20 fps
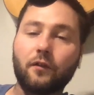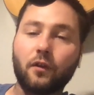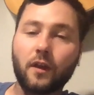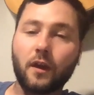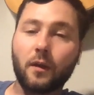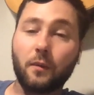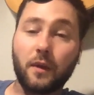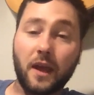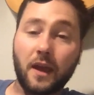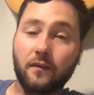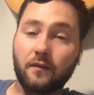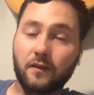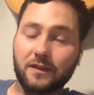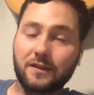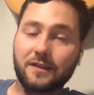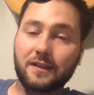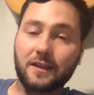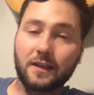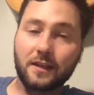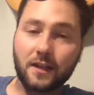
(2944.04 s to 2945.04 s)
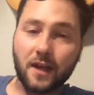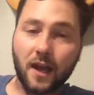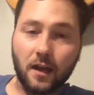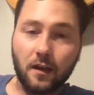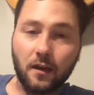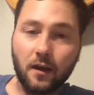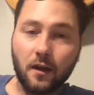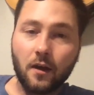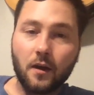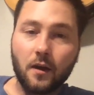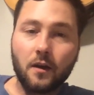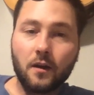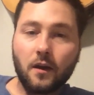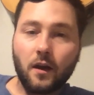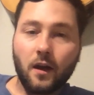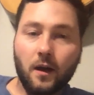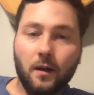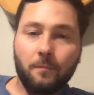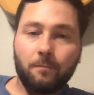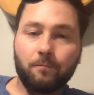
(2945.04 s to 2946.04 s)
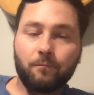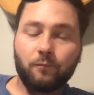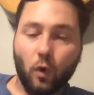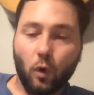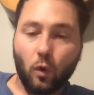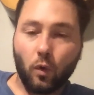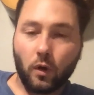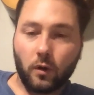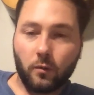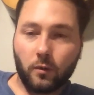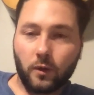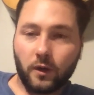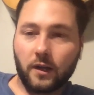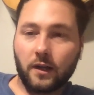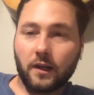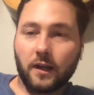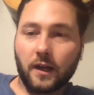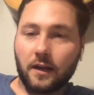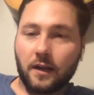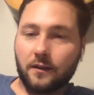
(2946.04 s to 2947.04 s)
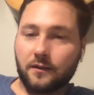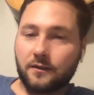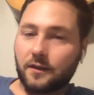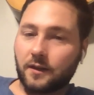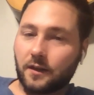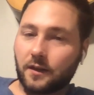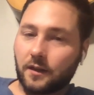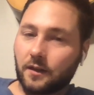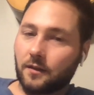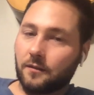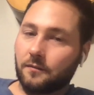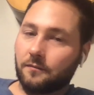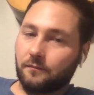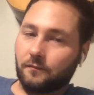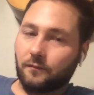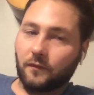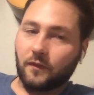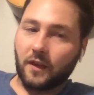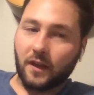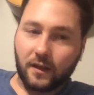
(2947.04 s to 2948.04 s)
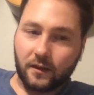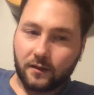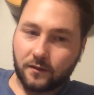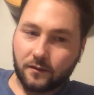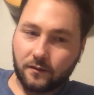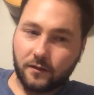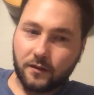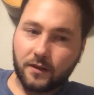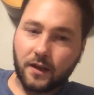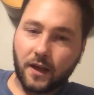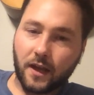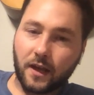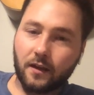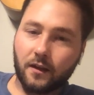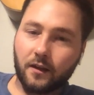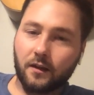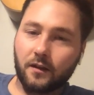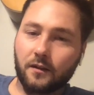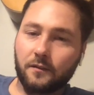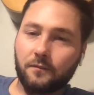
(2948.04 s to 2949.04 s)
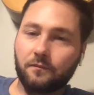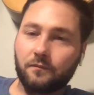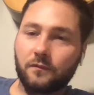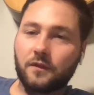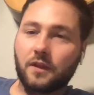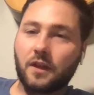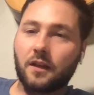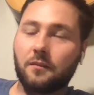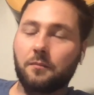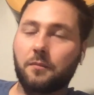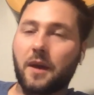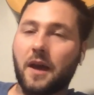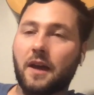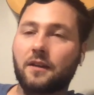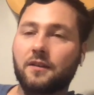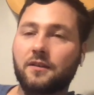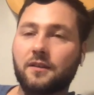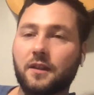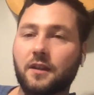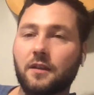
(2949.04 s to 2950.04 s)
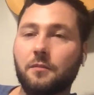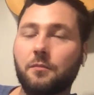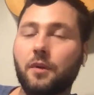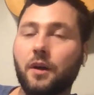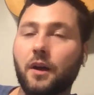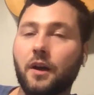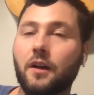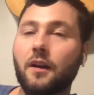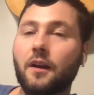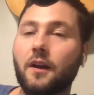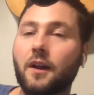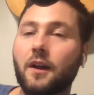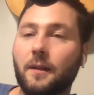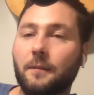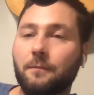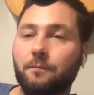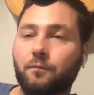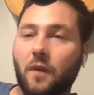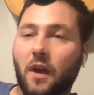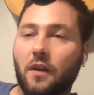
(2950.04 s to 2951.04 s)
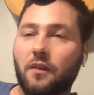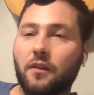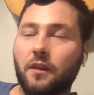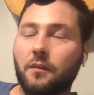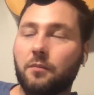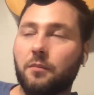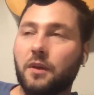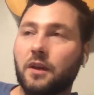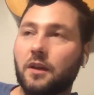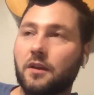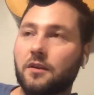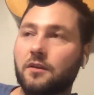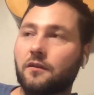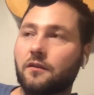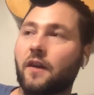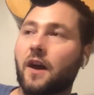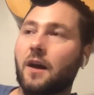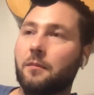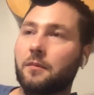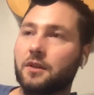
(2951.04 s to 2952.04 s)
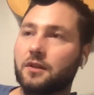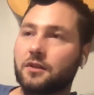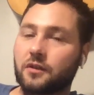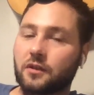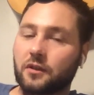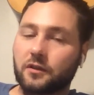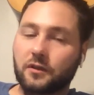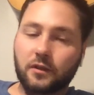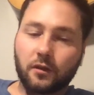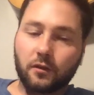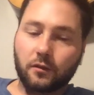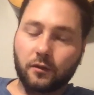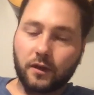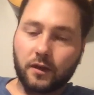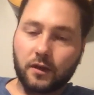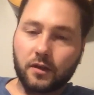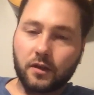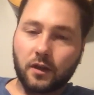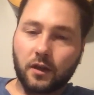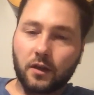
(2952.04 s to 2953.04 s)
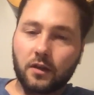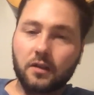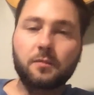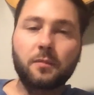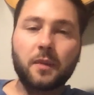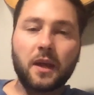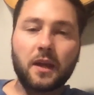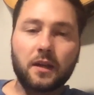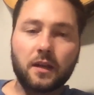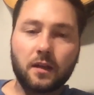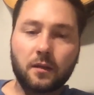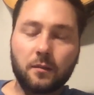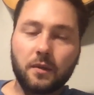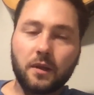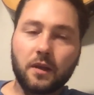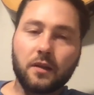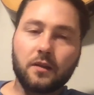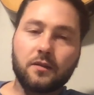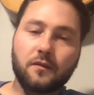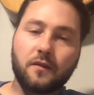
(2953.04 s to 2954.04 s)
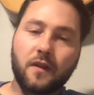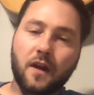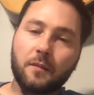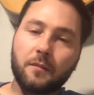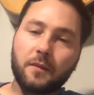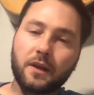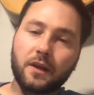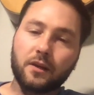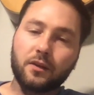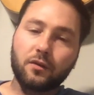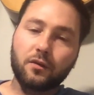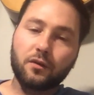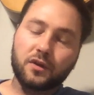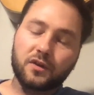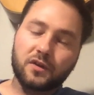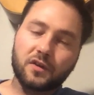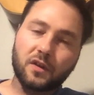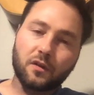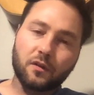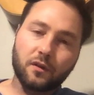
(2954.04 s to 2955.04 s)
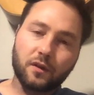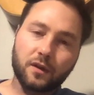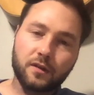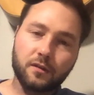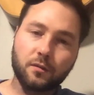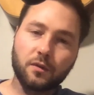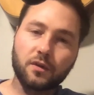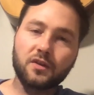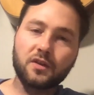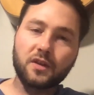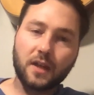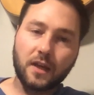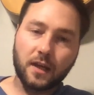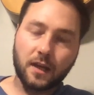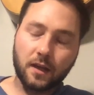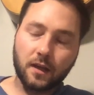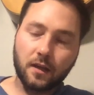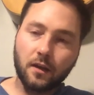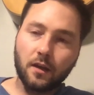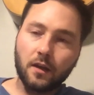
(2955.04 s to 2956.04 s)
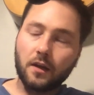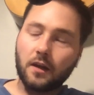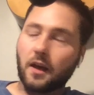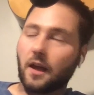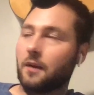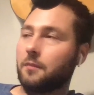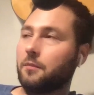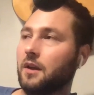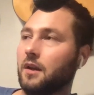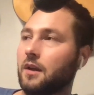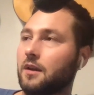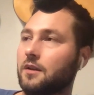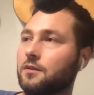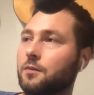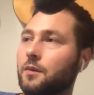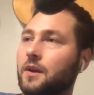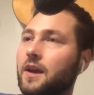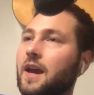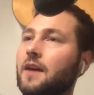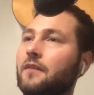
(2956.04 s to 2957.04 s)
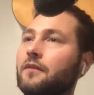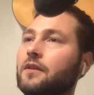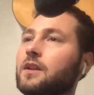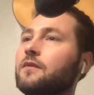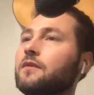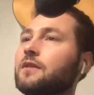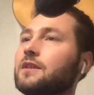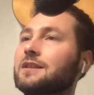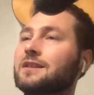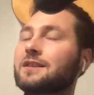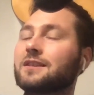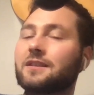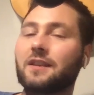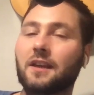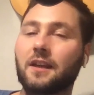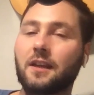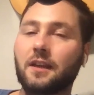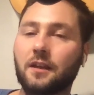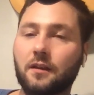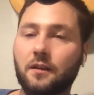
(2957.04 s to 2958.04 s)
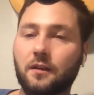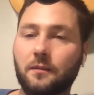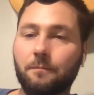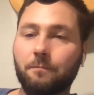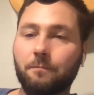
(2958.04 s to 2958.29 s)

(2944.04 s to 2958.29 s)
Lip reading: that we haven't seen yet, or we're going to kind of see things take a back seat. But I think because of how much distilleries are expanding, because of how many new distilleries we're seeing, and because we haven't even seen